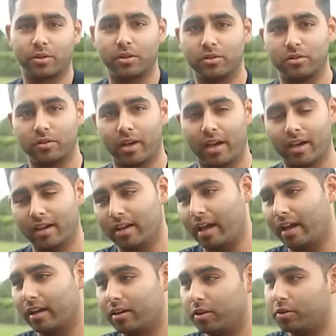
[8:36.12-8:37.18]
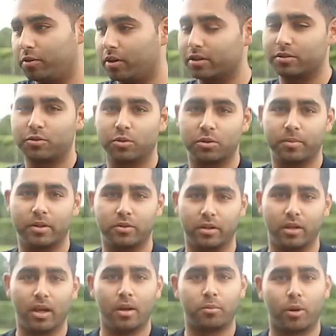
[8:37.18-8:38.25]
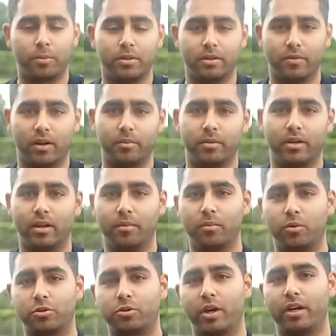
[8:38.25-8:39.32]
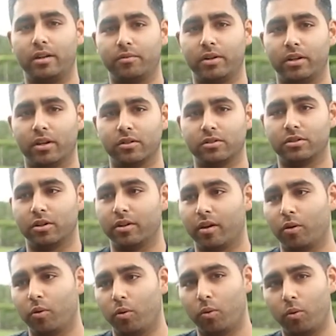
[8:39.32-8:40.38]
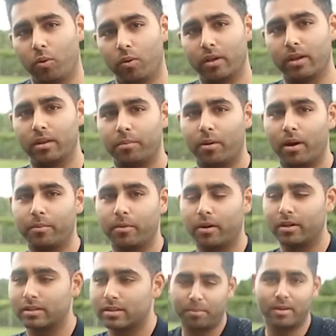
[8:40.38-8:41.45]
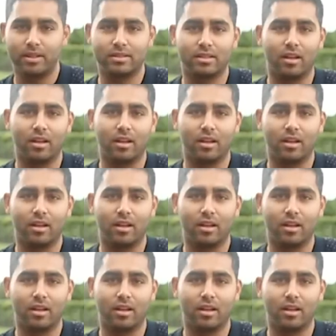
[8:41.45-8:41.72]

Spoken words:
we're going to do that, and I know you guys have talked about doing property development and more trading videos, so they're all in the pipeworks. Please